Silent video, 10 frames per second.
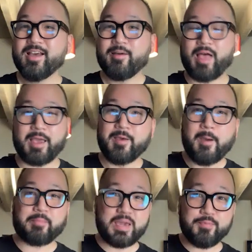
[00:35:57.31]
Like,
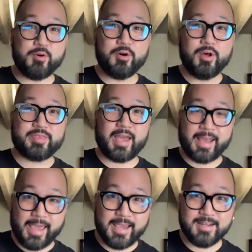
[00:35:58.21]
people that
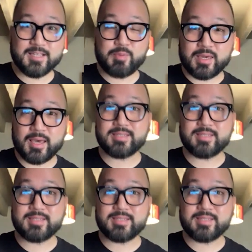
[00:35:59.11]
hate is because